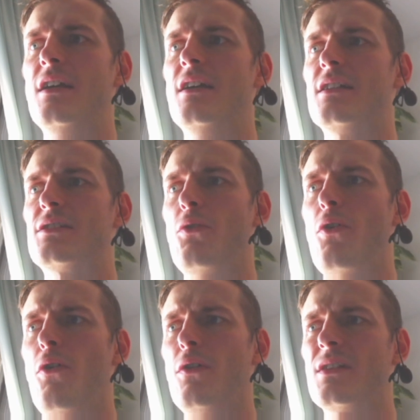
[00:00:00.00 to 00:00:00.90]
So
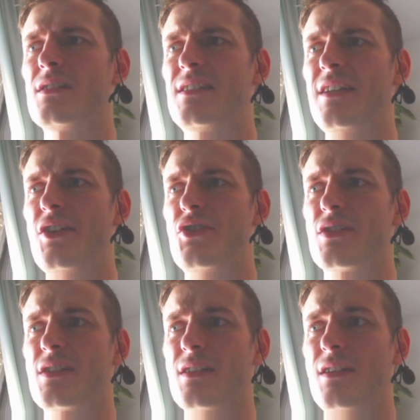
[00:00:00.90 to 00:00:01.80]
all
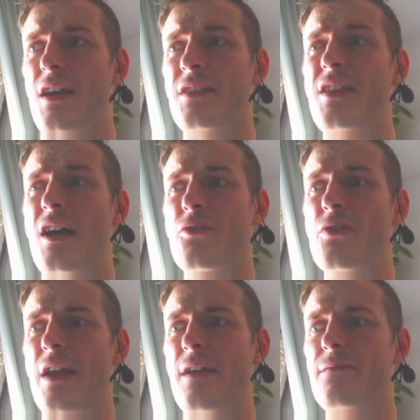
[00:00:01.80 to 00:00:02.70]
stages at Dark
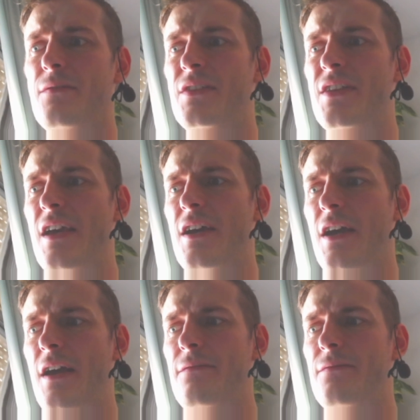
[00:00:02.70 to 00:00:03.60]
Grave, they
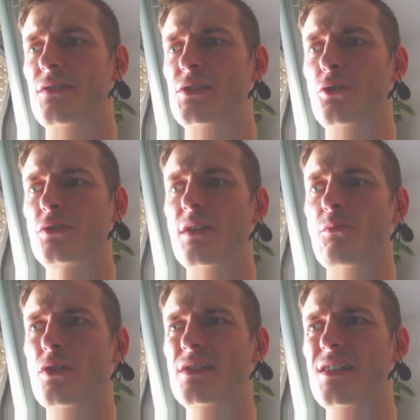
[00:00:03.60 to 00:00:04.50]
have certain
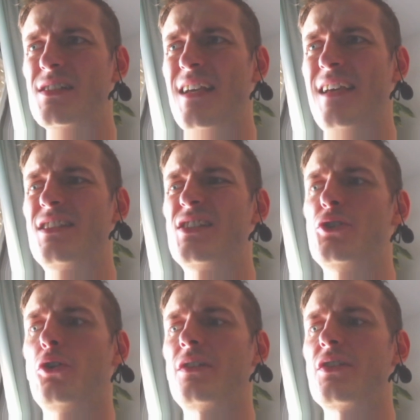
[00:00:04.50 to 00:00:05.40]
monsters and
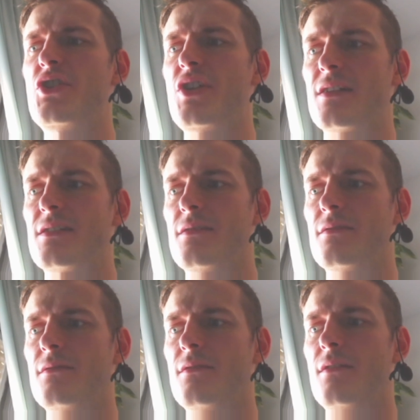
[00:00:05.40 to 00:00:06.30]
certain chest.
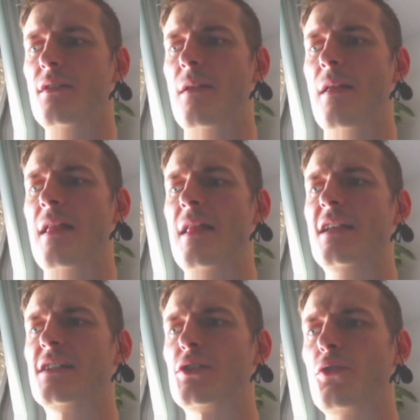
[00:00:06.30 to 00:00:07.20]

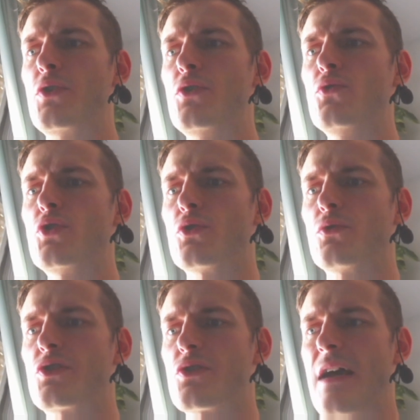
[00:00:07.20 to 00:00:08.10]
So you should
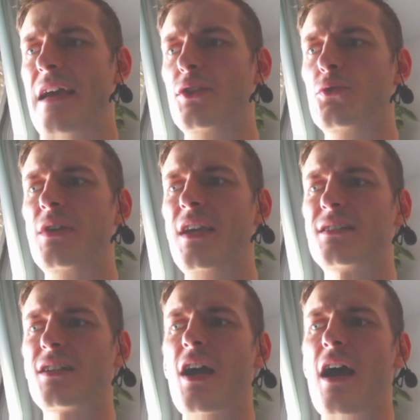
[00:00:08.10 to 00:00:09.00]
try to get
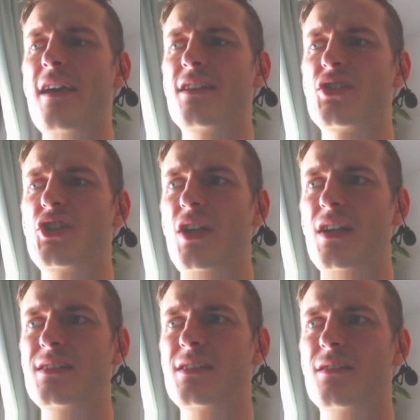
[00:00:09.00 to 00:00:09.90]
highest
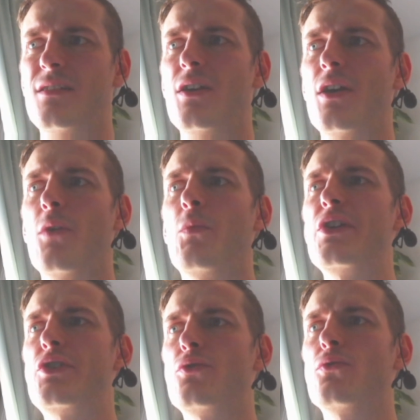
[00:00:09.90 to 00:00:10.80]
chest
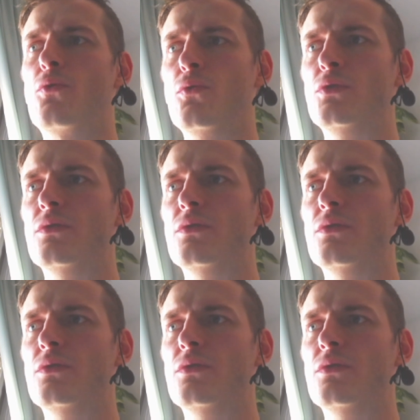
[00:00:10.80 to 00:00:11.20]
which you could.